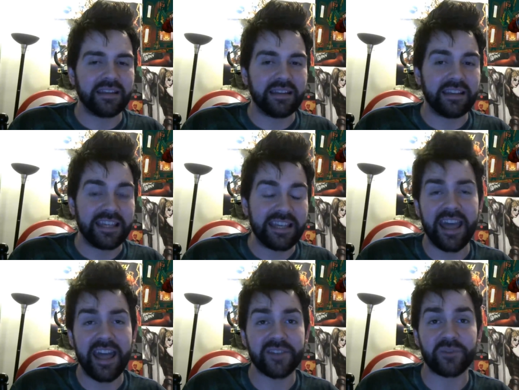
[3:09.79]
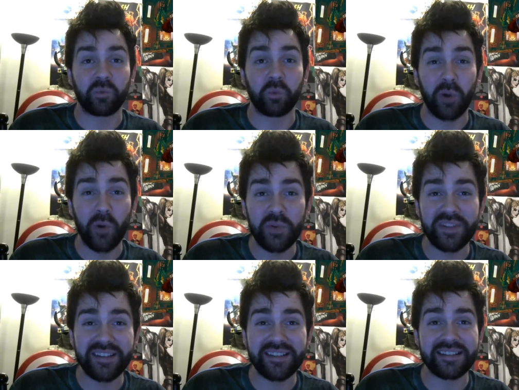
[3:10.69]
he has
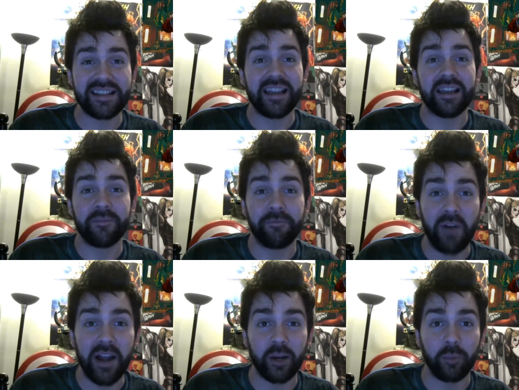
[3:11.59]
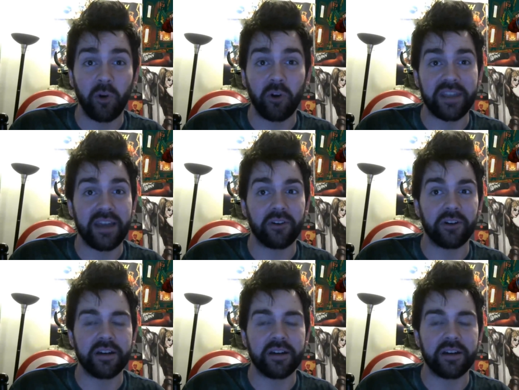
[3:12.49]
Rose's fireball counter.